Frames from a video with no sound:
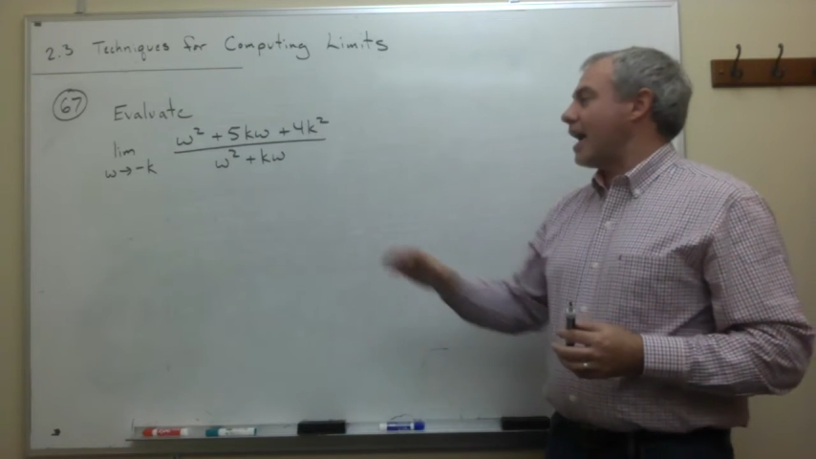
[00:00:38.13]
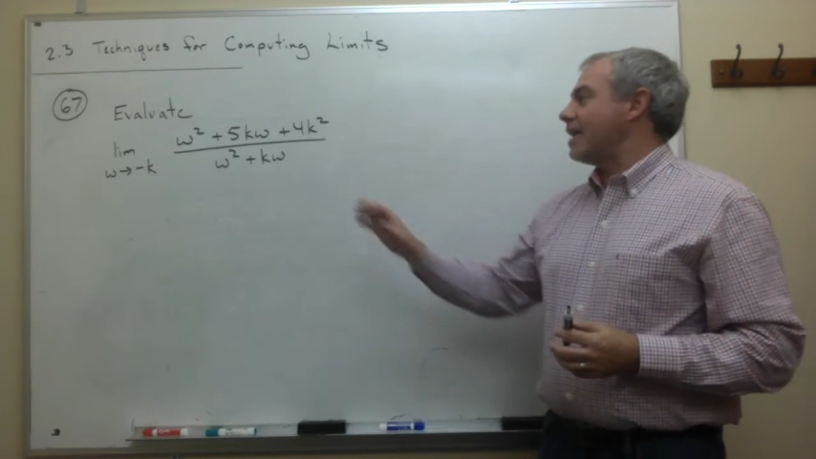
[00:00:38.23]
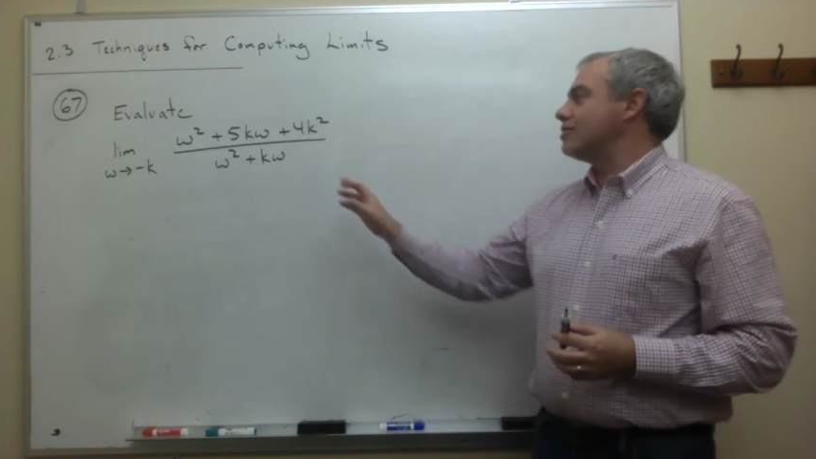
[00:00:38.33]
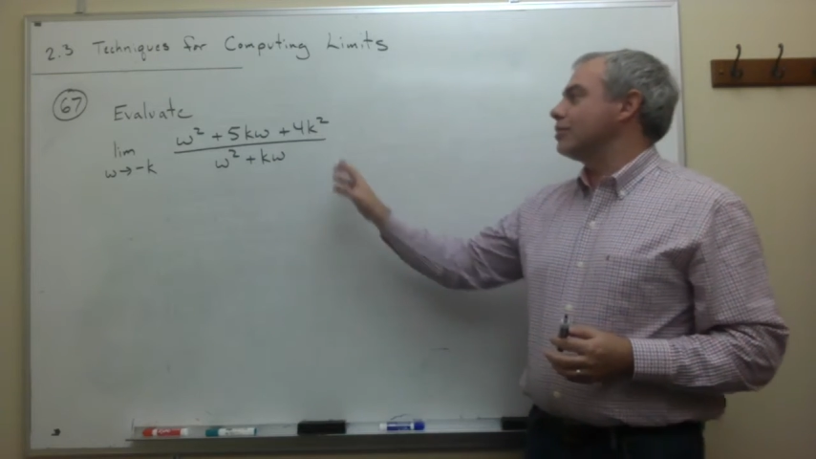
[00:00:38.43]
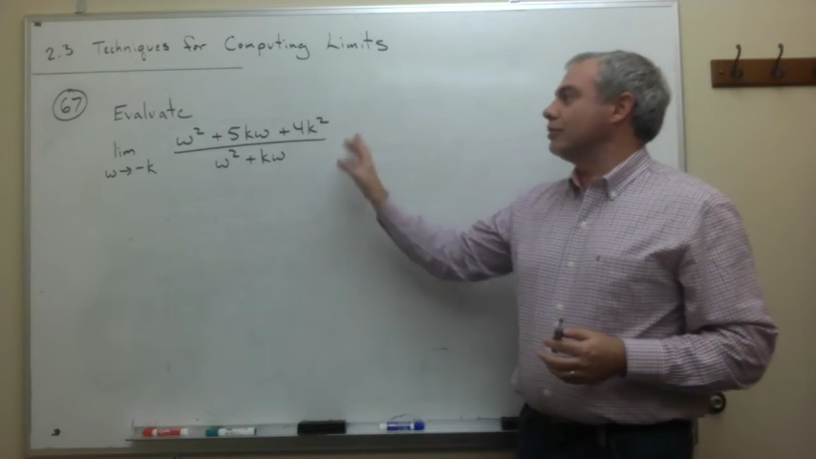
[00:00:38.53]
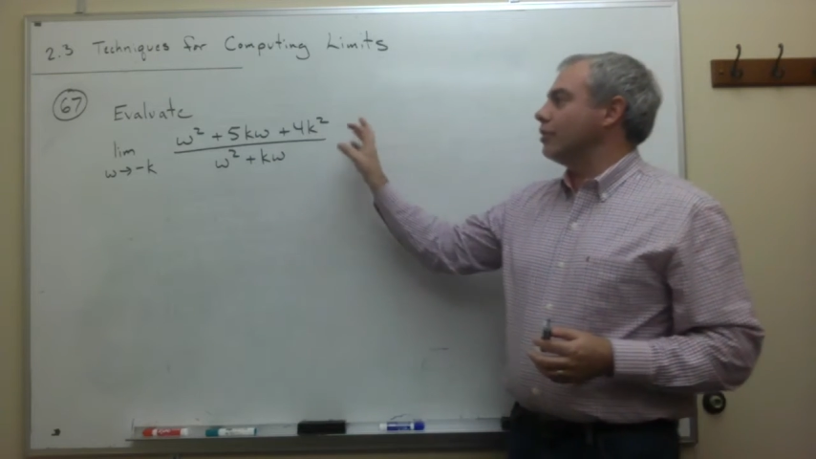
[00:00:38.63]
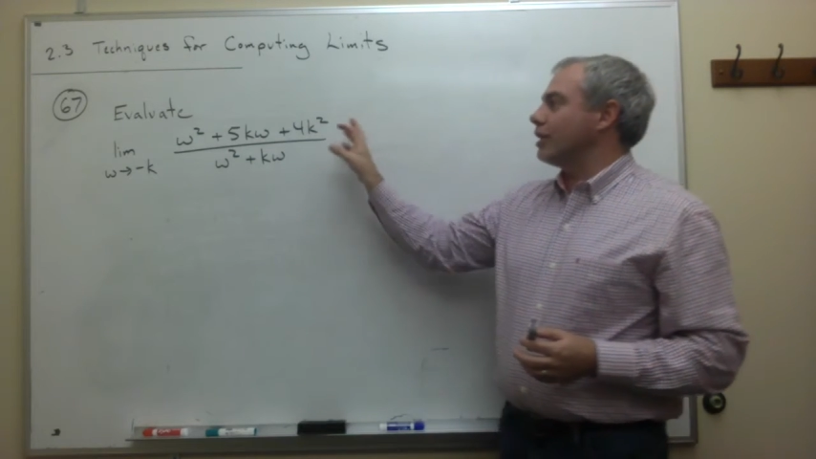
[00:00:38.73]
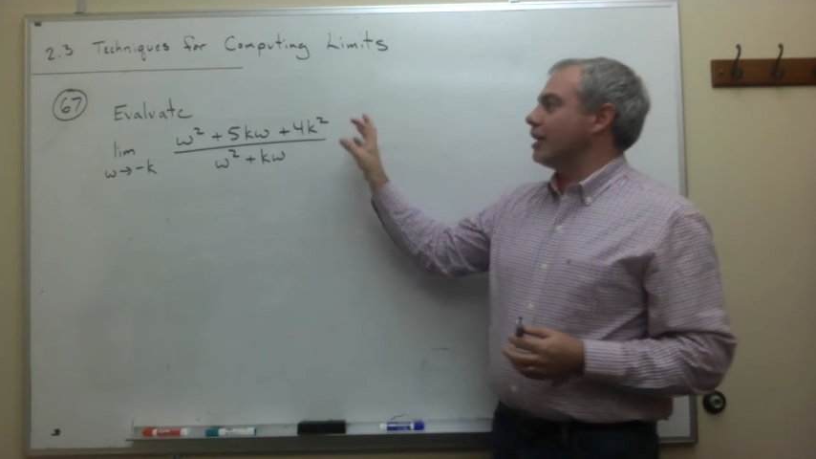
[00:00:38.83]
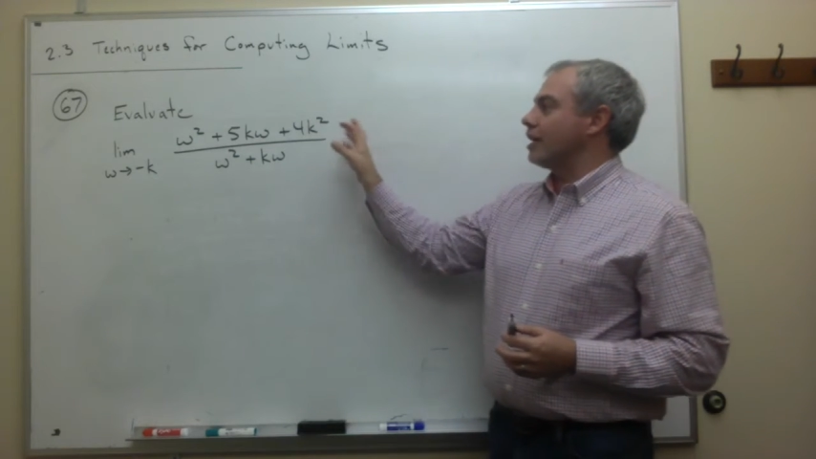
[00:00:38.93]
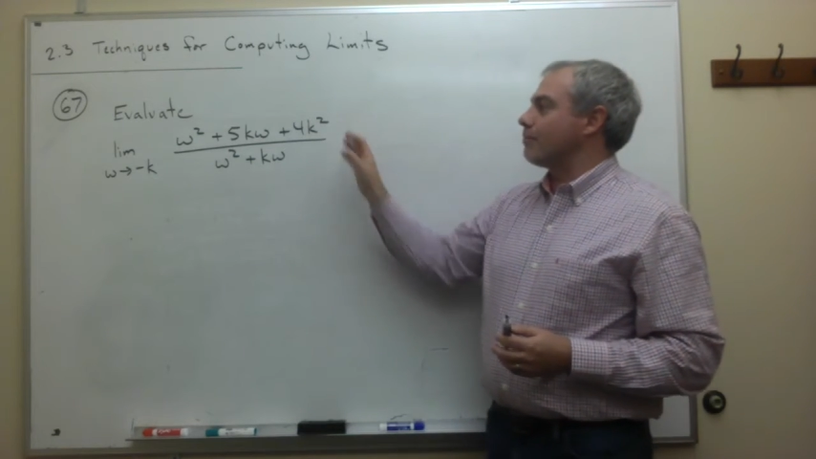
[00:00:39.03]
as you're
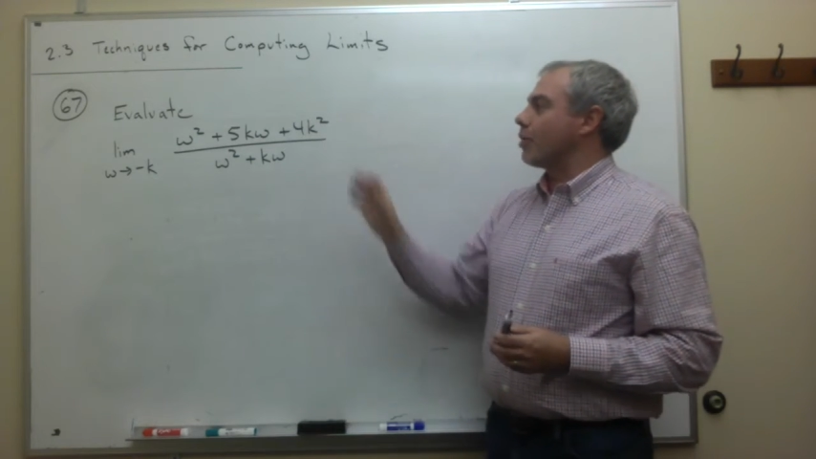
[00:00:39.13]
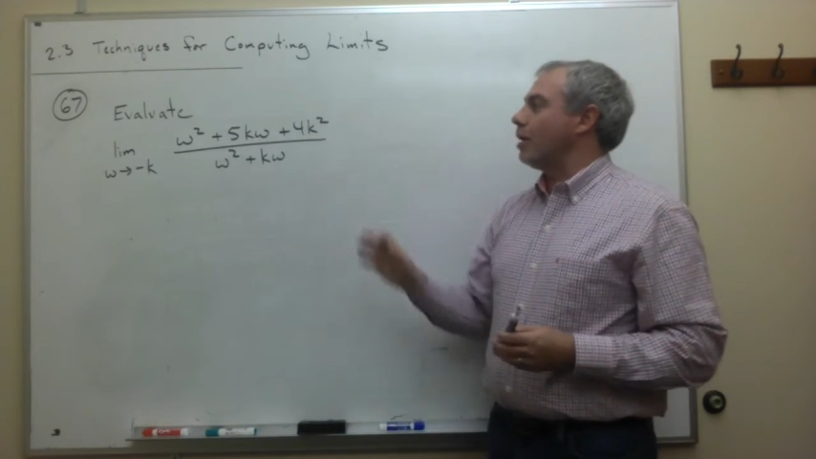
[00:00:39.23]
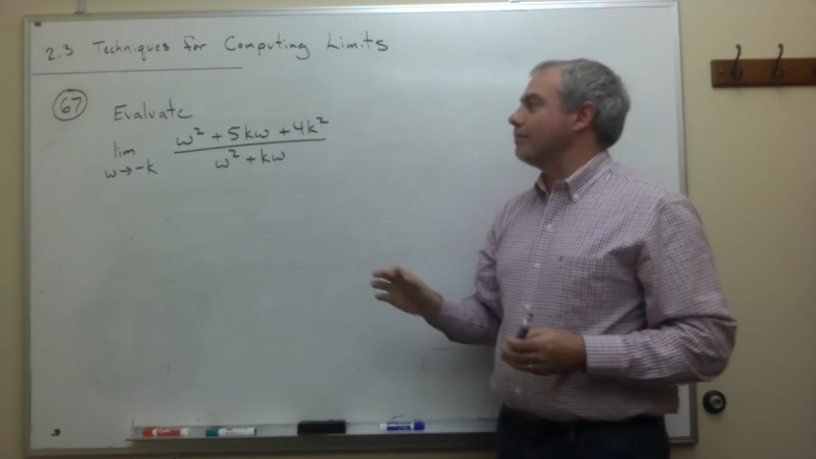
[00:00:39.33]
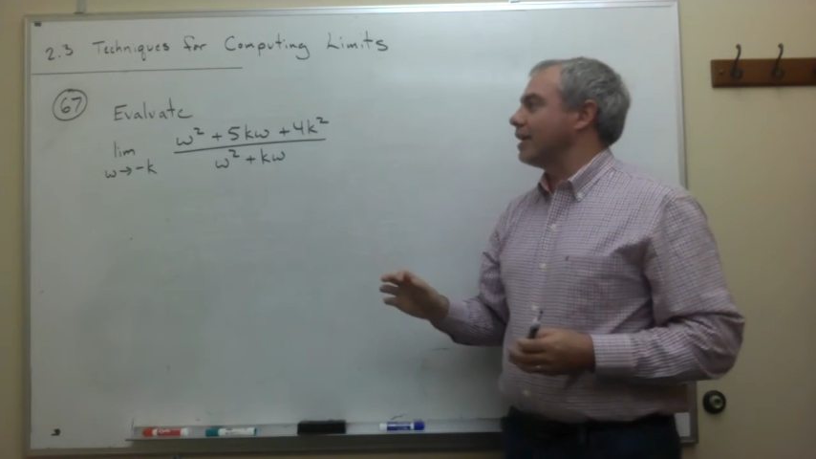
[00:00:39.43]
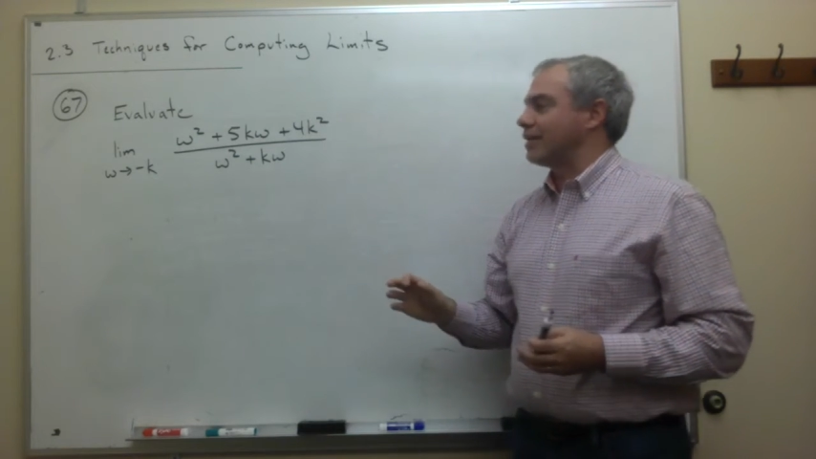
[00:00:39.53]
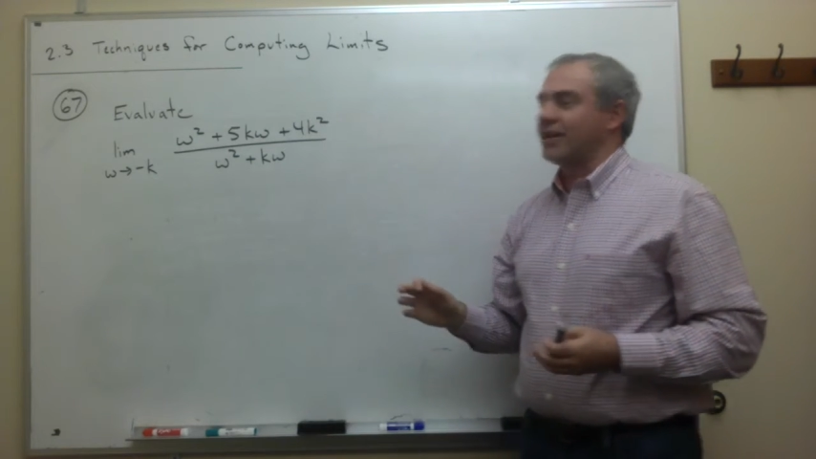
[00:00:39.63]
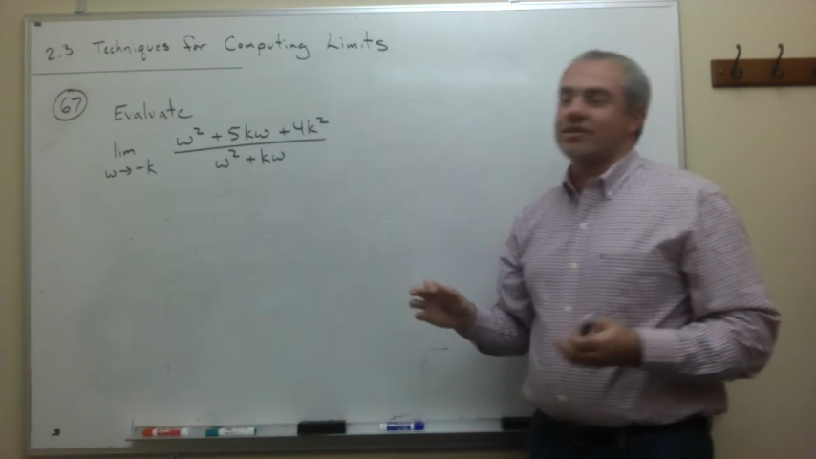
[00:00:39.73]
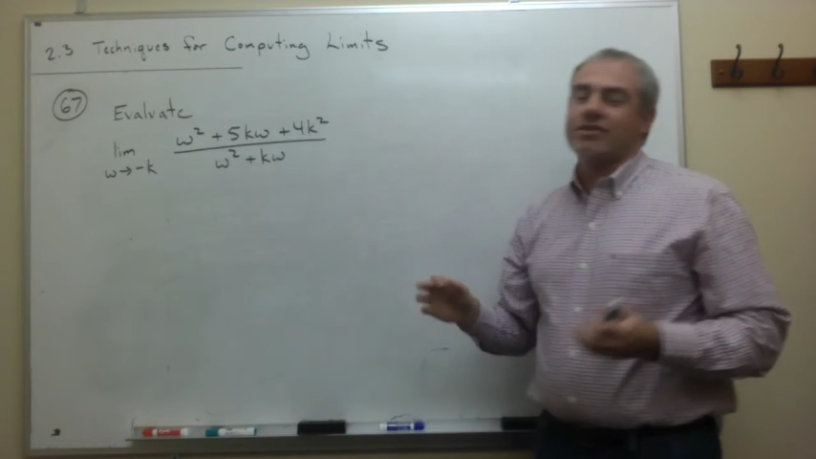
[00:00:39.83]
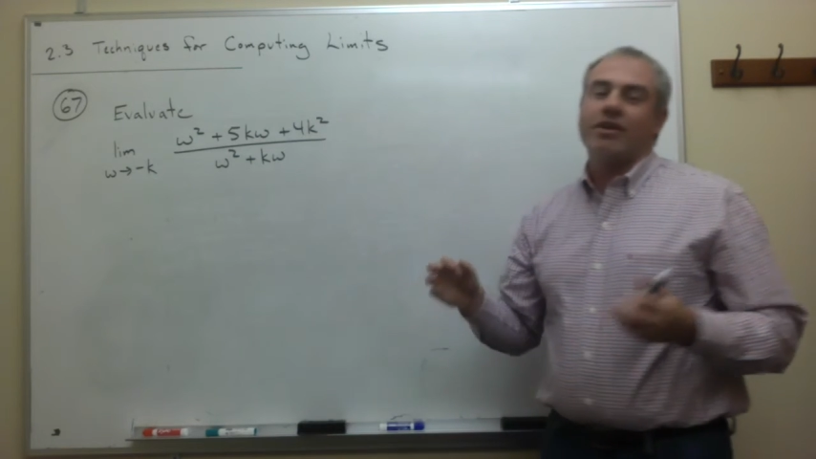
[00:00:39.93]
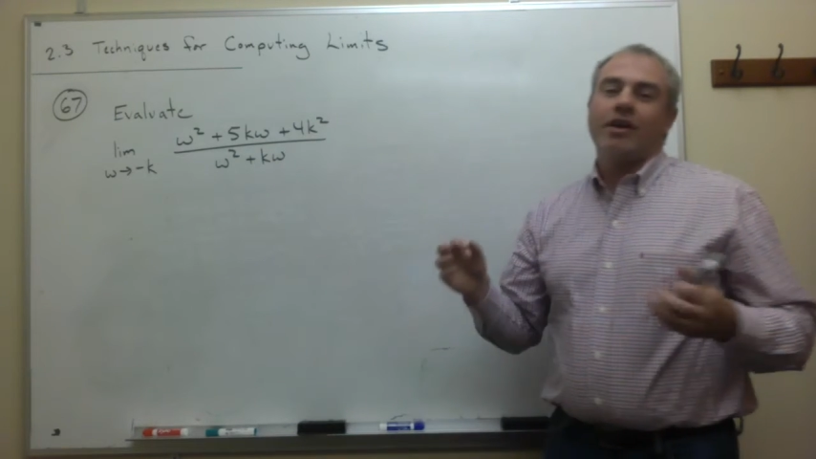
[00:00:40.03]
looking at a problem like this,